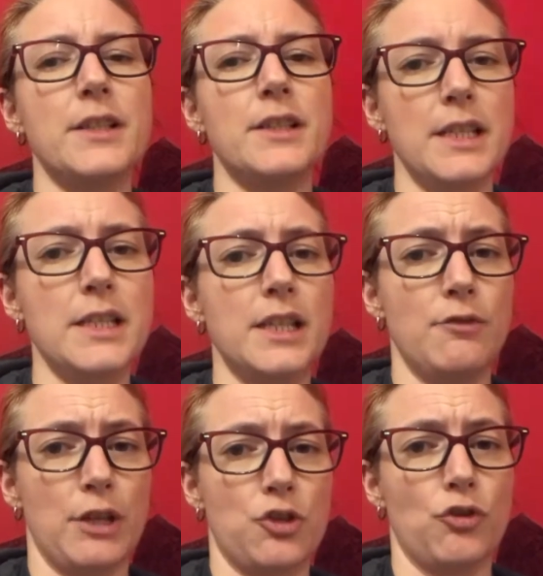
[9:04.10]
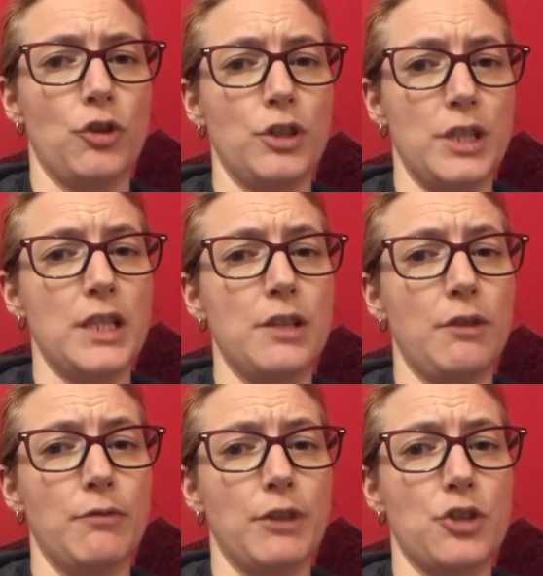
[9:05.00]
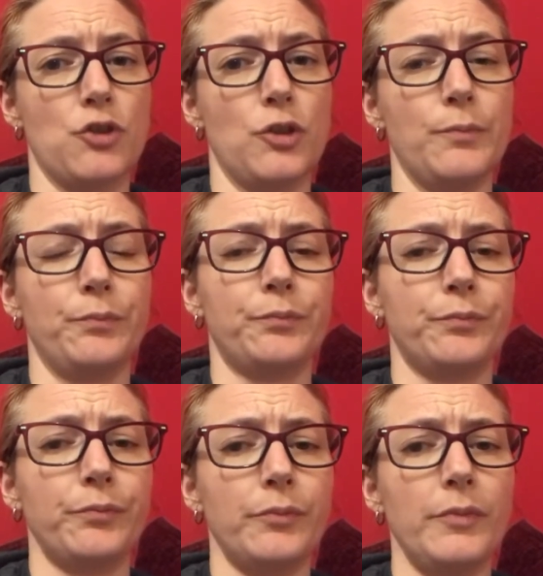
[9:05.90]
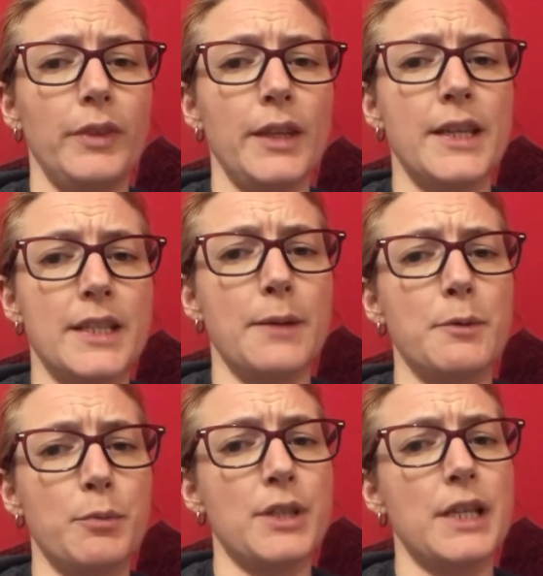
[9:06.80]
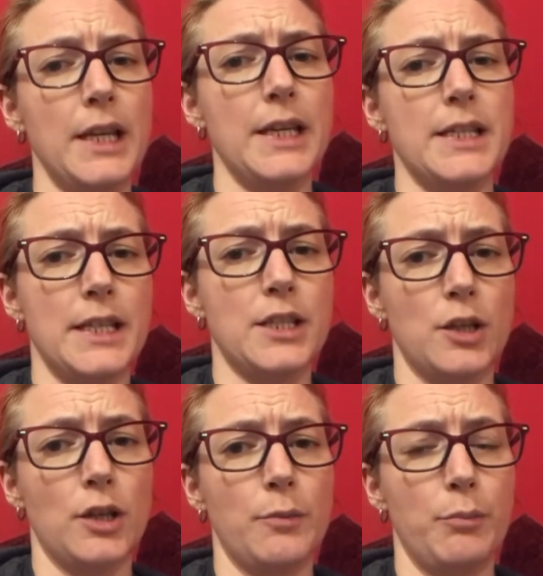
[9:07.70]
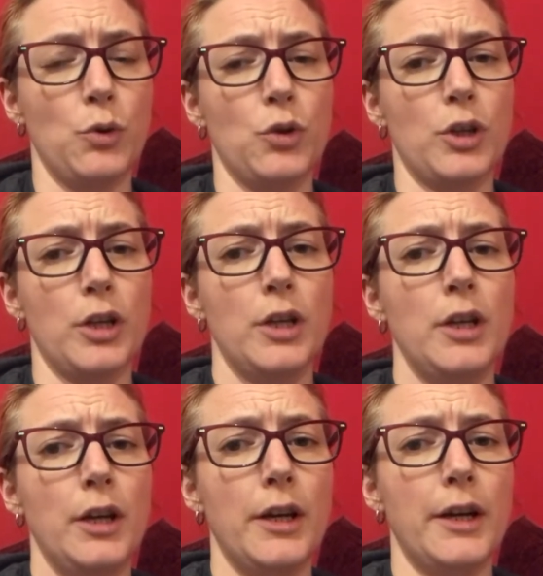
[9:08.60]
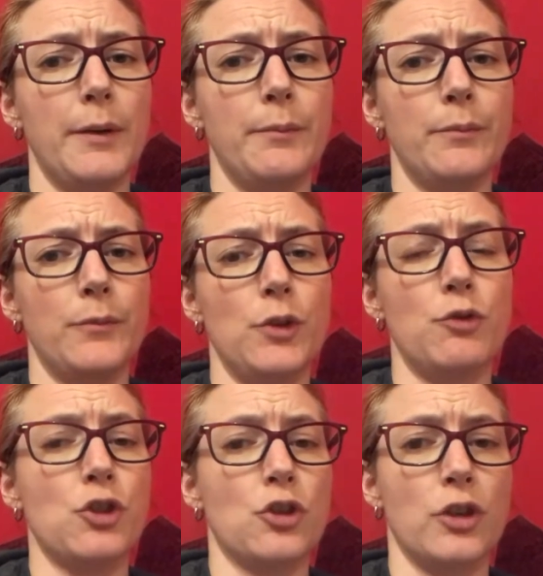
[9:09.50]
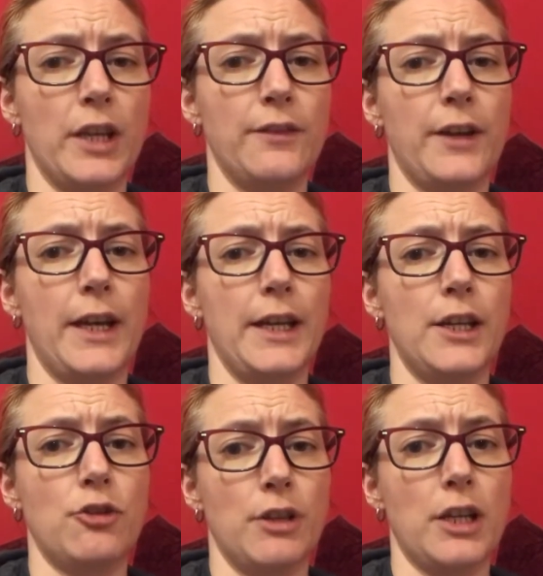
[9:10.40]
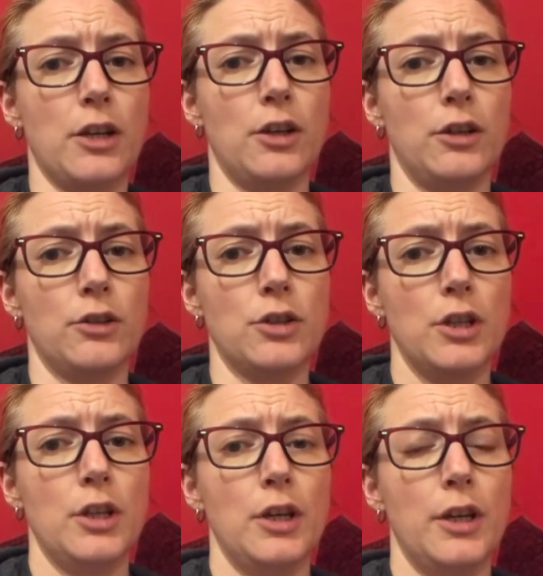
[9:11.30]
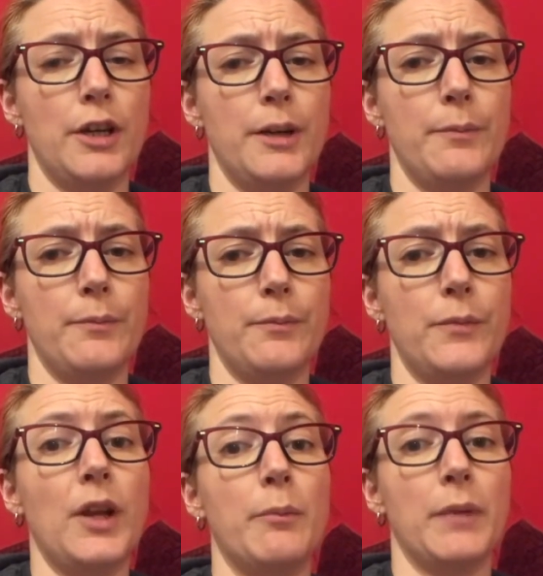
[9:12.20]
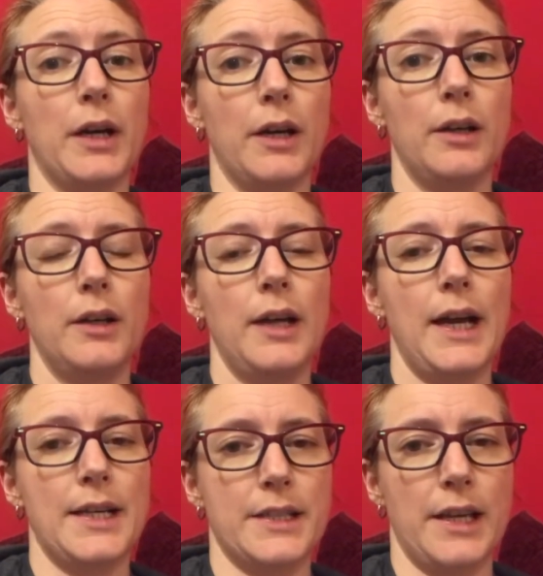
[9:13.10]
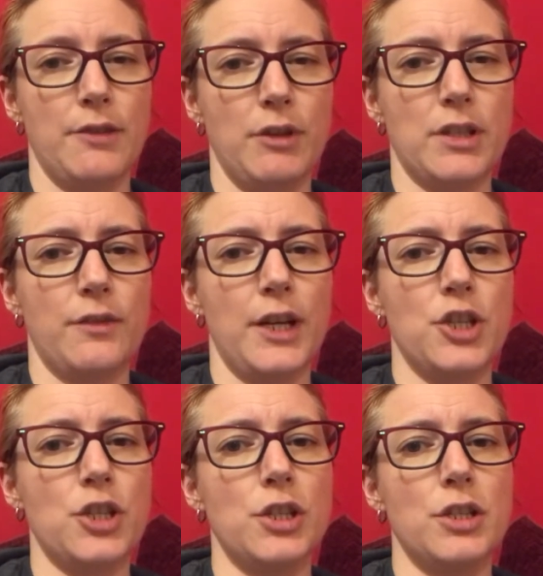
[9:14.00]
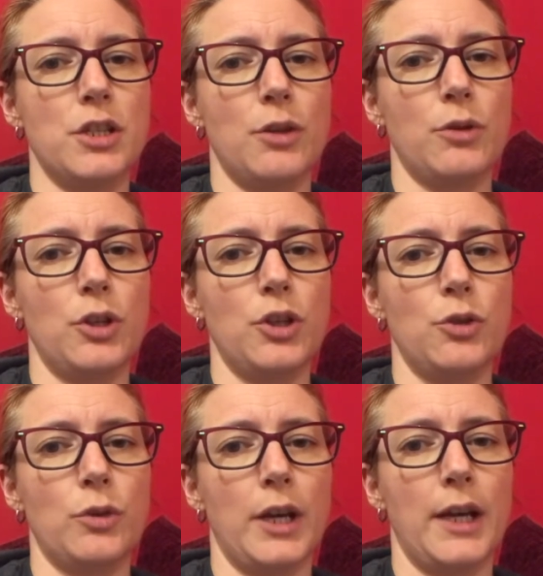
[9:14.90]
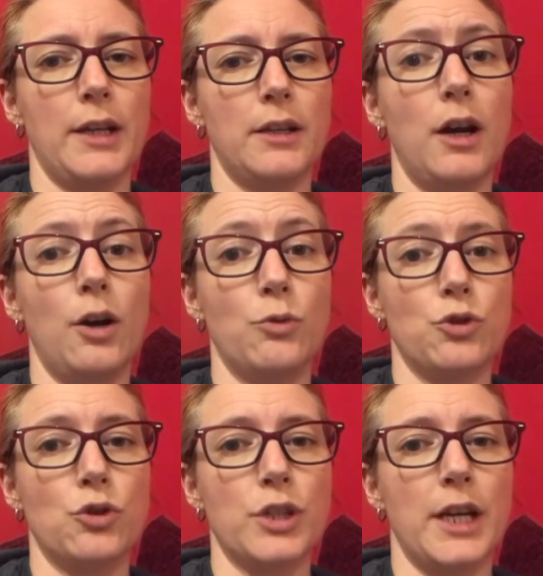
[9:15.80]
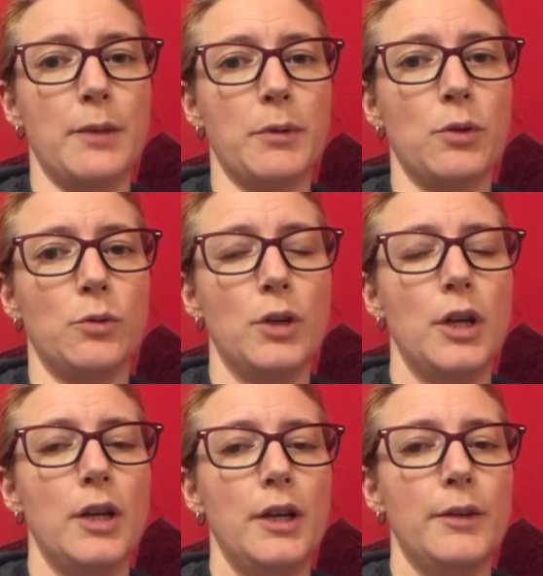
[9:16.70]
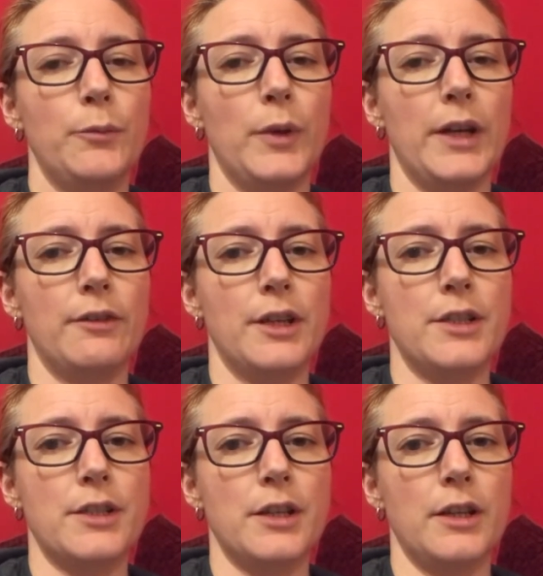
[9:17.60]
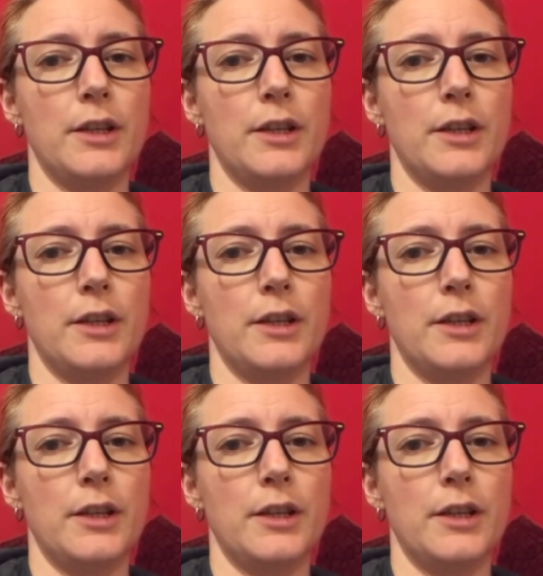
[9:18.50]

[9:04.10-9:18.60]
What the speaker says: a Disney restaurant, Disney run restaurant, it seems pretty easy to book. You've just got to give a credit card number as a reservation so that you can hold your table, whereas